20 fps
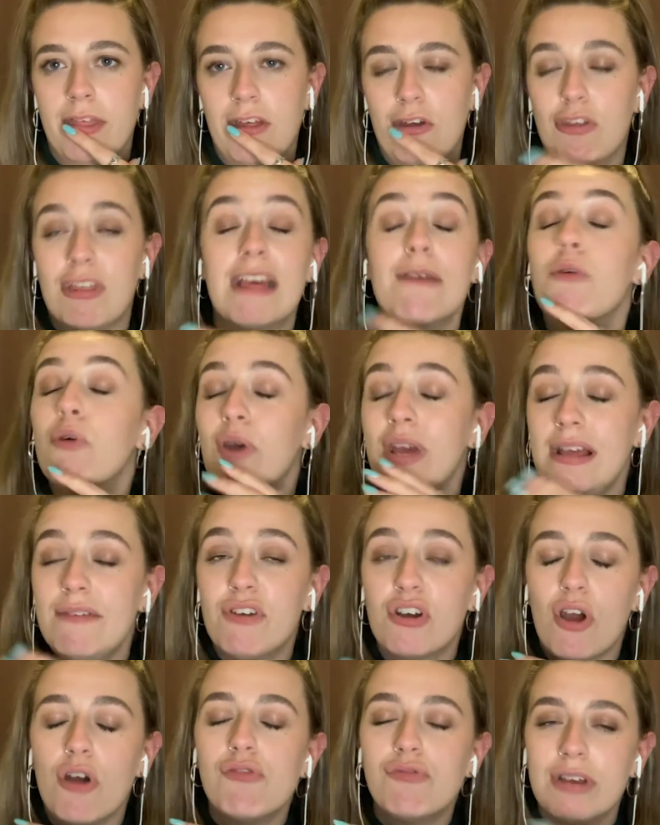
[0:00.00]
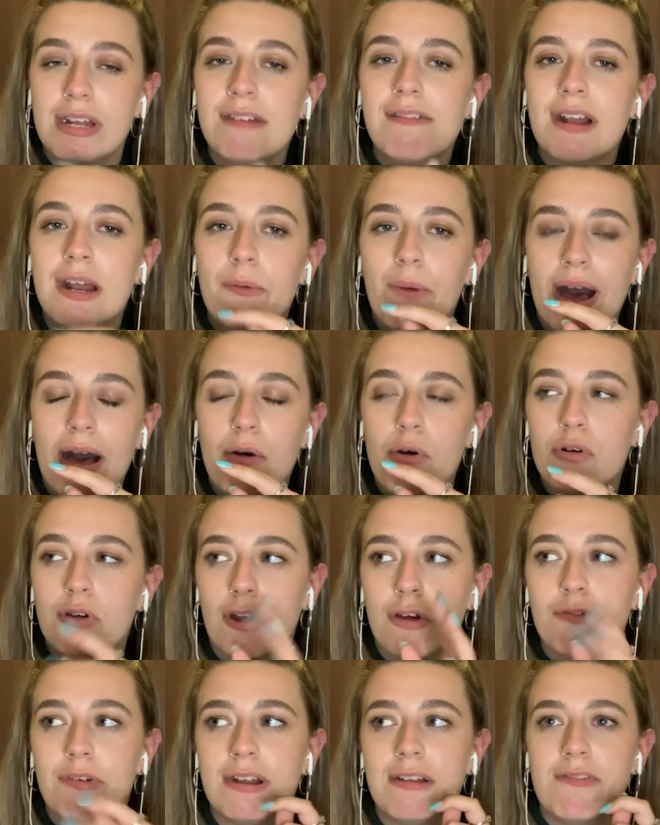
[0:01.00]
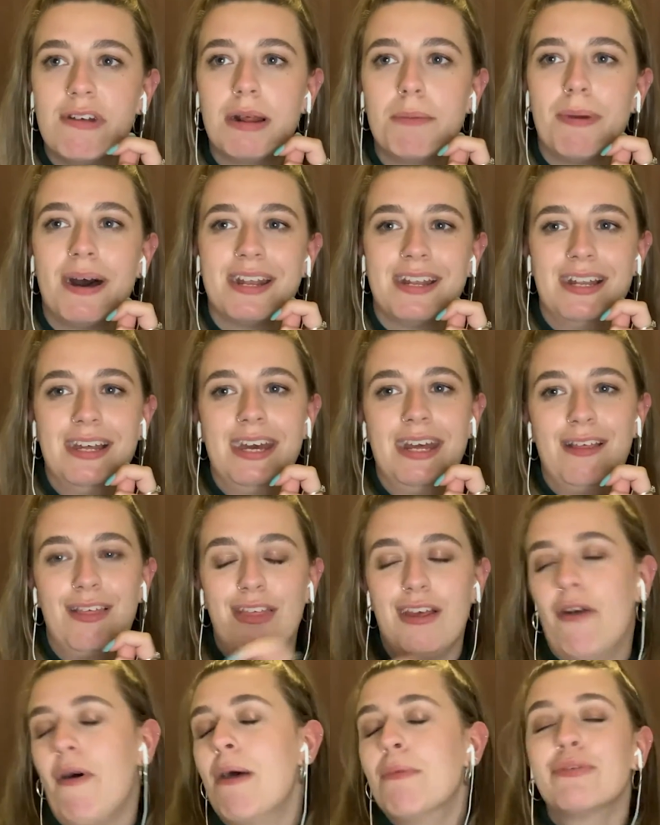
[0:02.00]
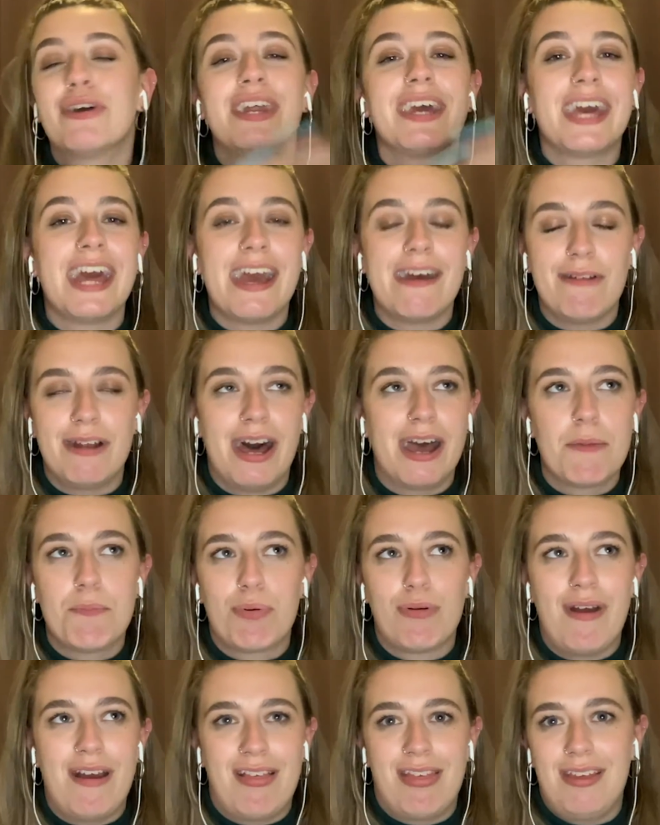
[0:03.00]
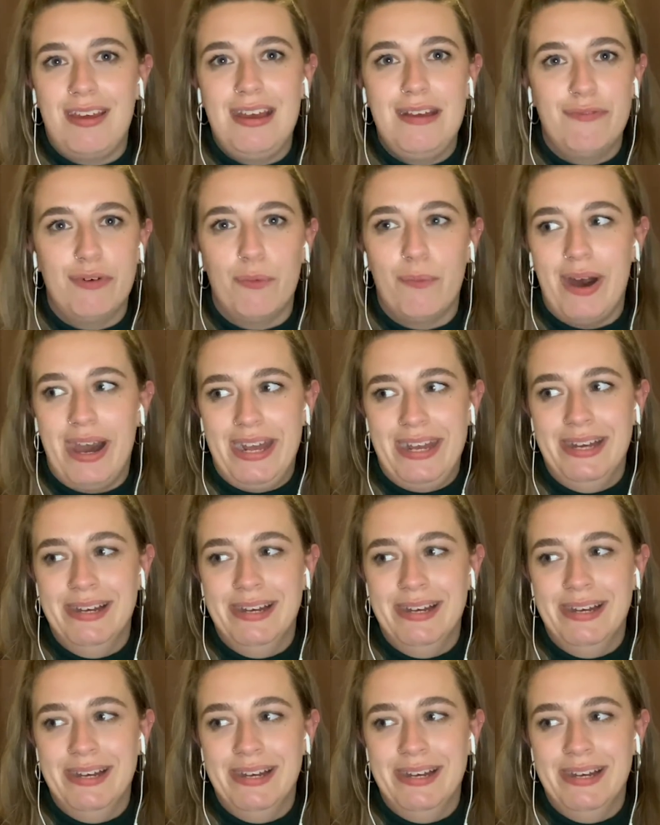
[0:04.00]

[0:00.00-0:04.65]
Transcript: Because it will either go really, really well or go really, really badly. So I'm going to get like press either way.